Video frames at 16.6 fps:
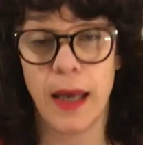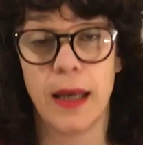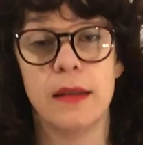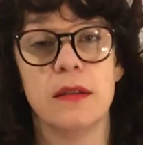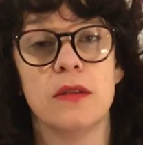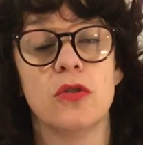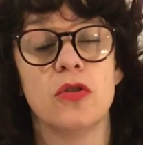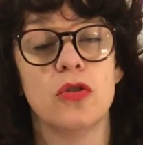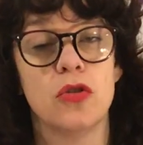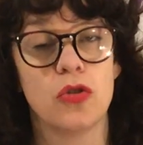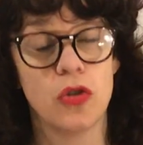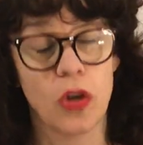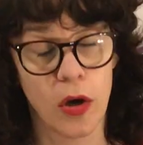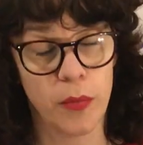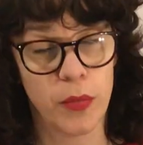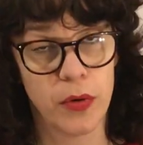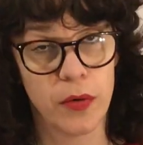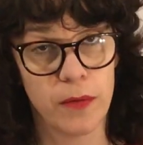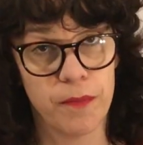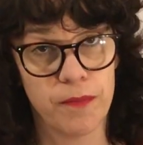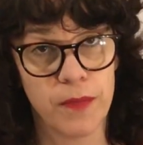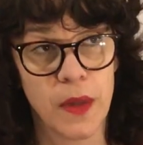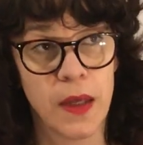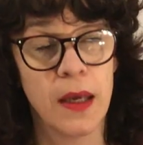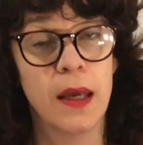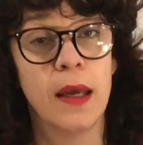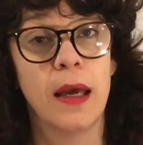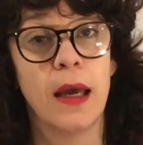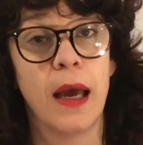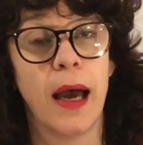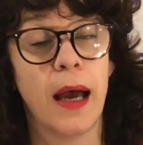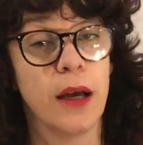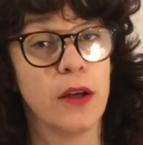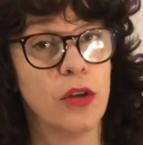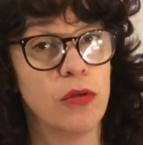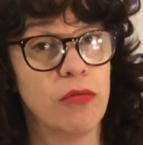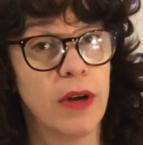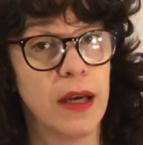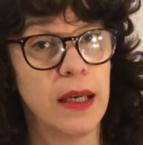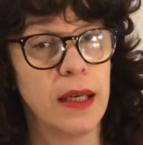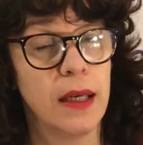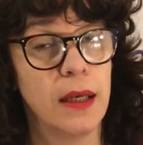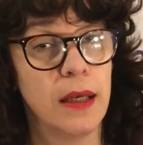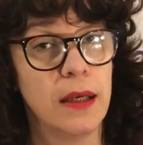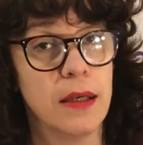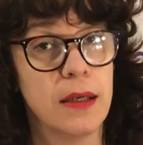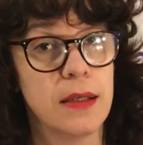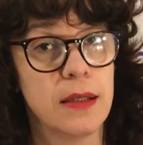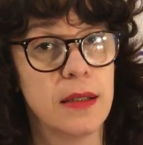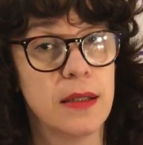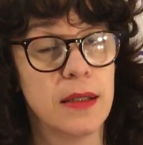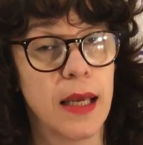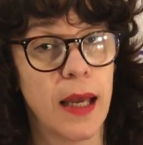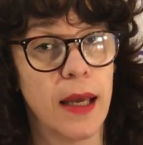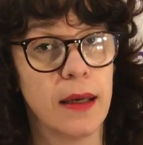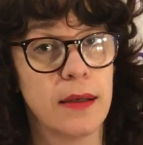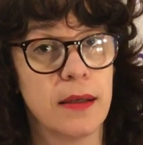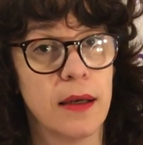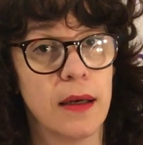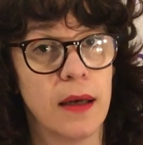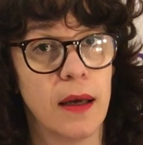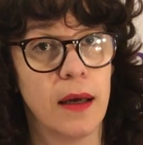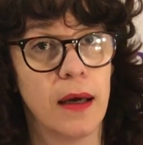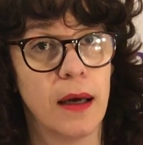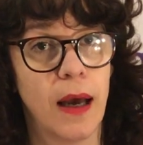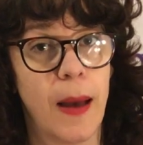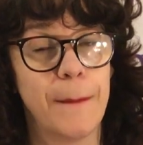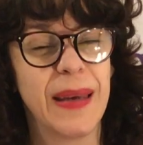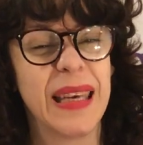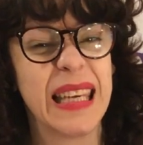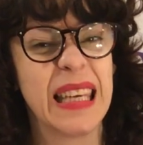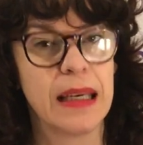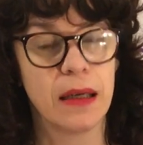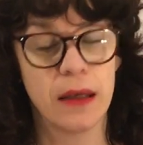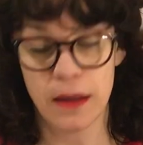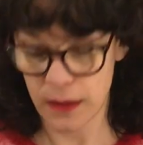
And stop. Are you ready? Set. A pig.